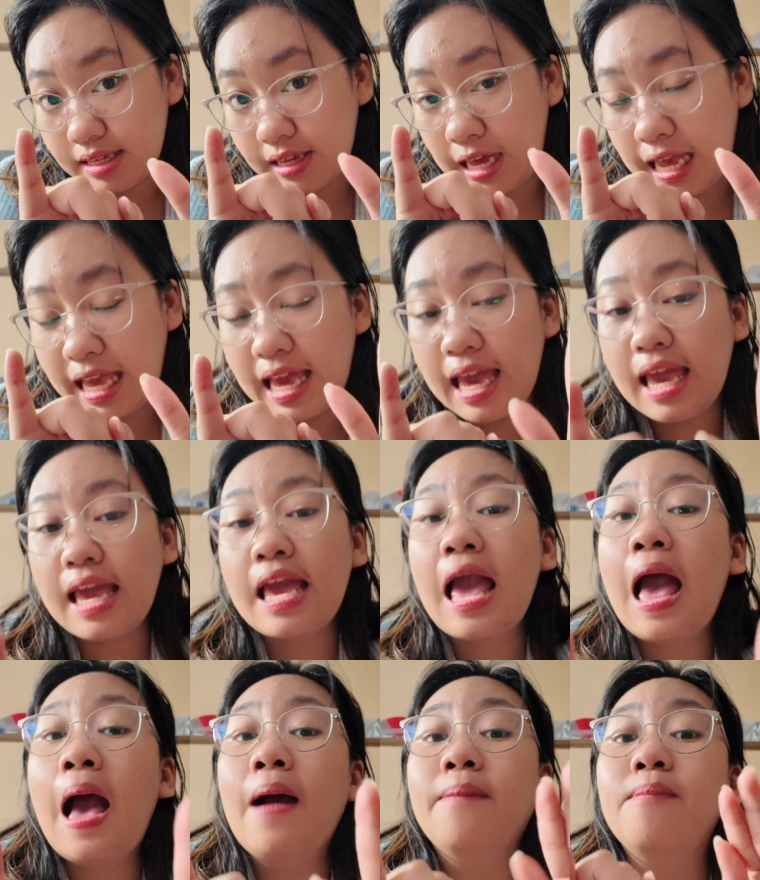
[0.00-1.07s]
Okay?
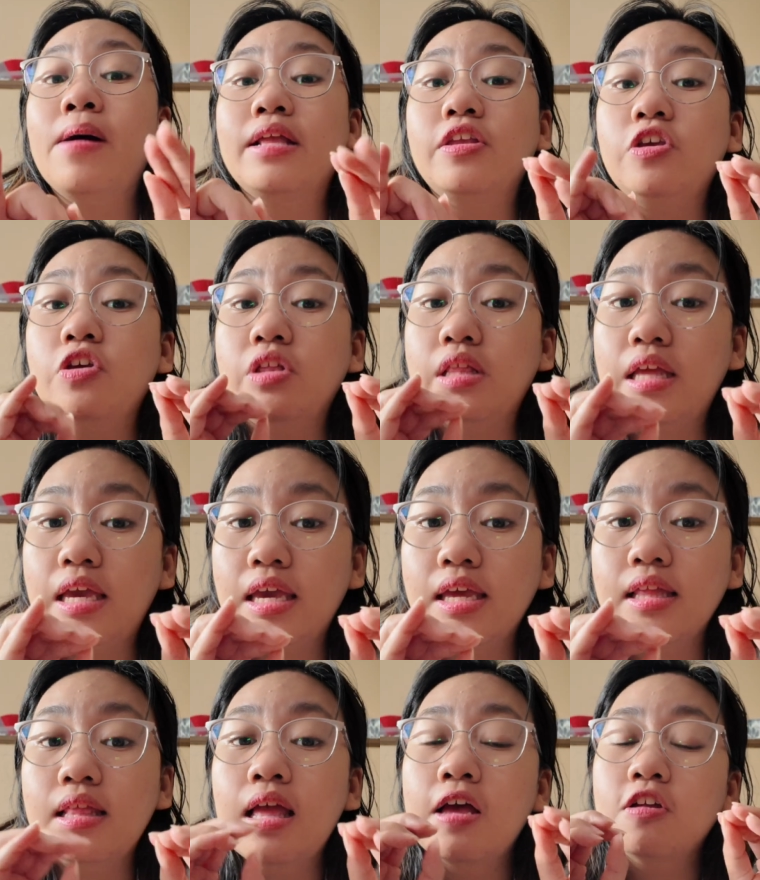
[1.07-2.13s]
But you
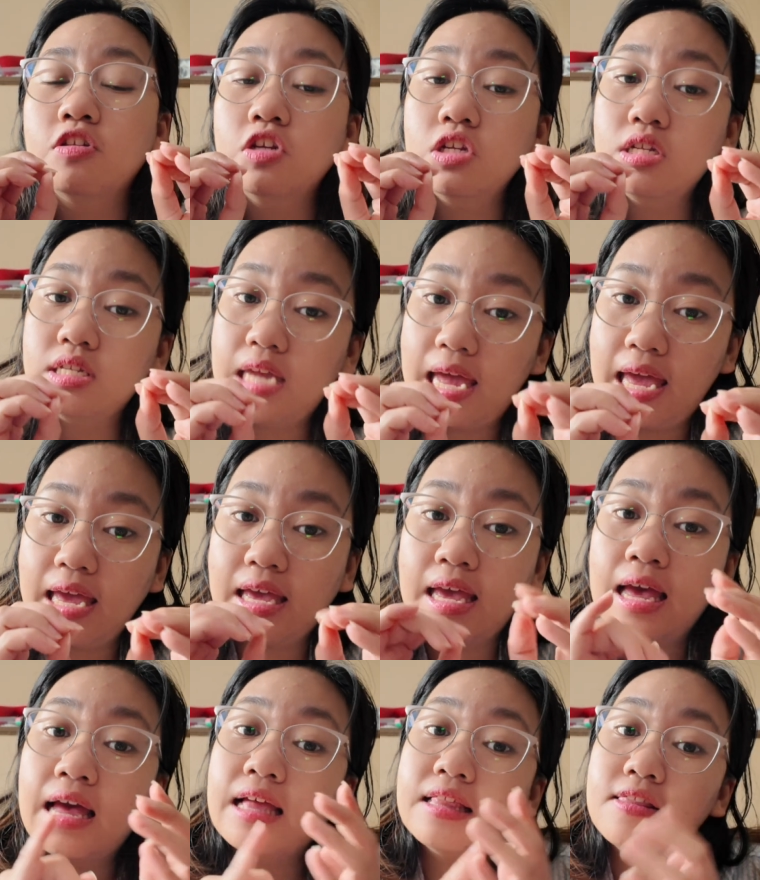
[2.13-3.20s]
need to take
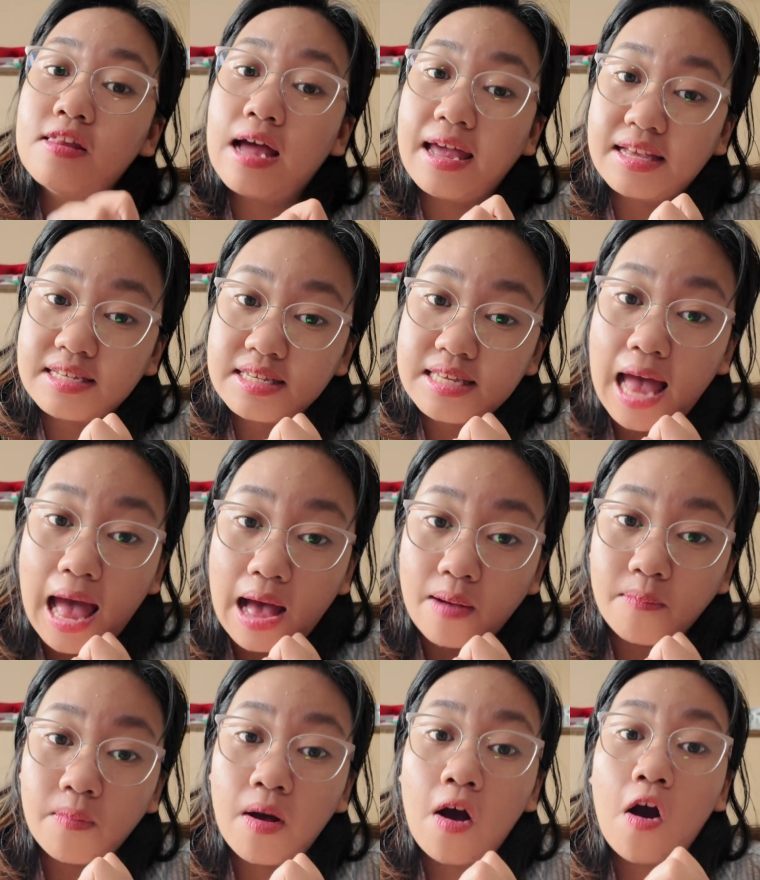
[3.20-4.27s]
the
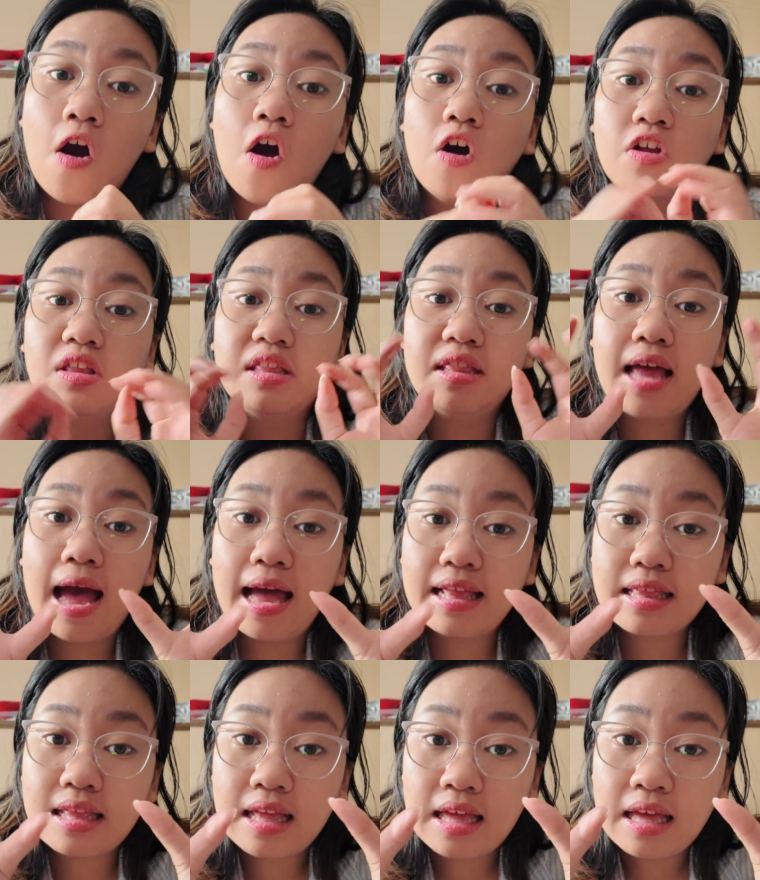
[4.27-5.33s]
exam on
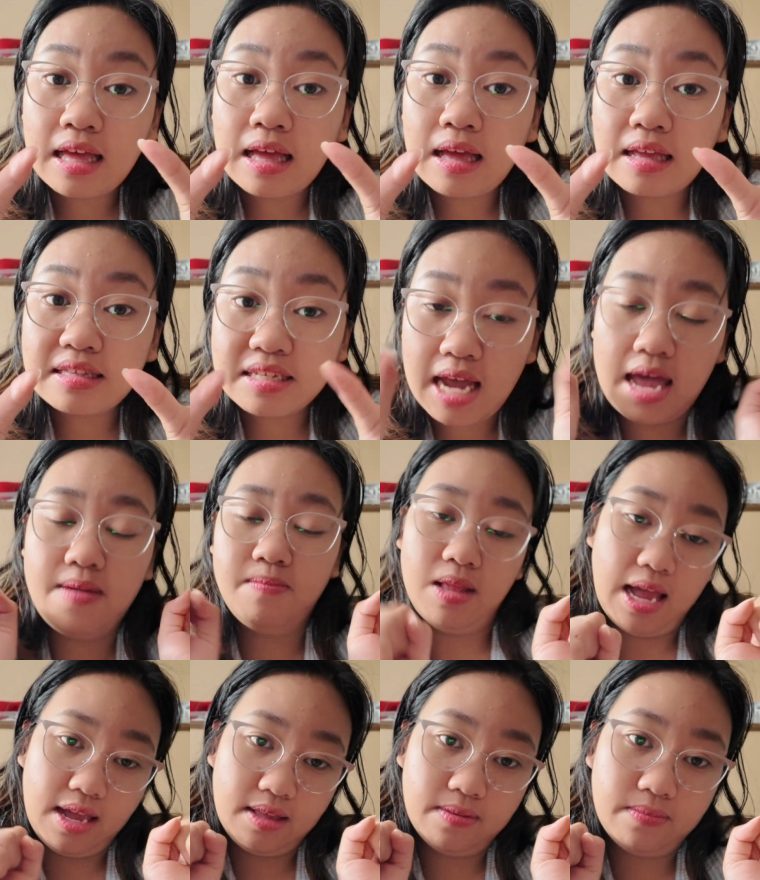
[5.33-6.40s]
that
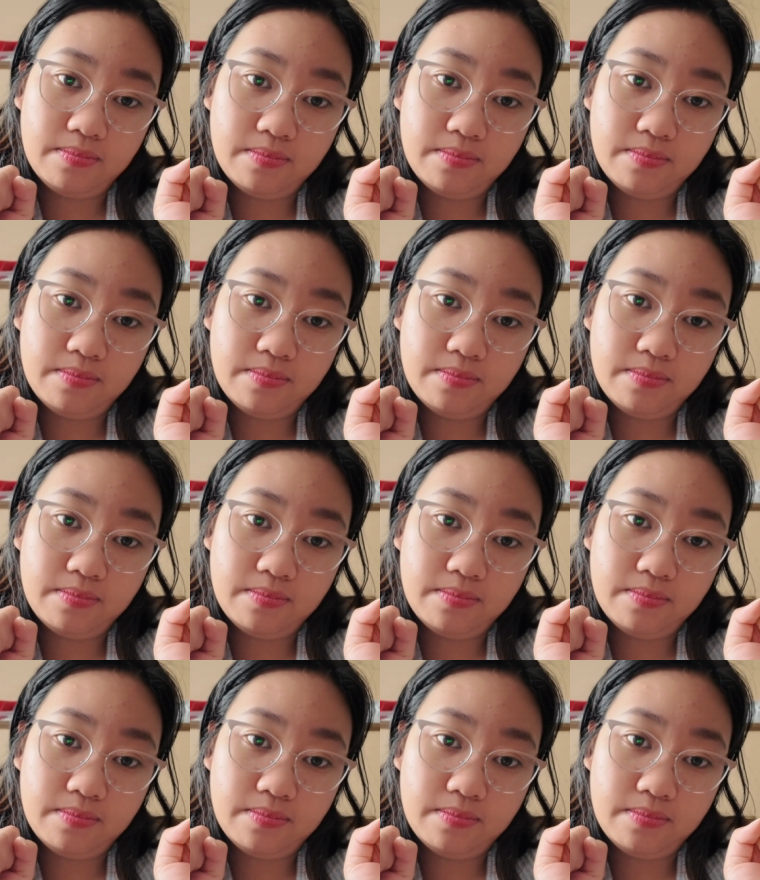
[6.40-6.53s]
timeline.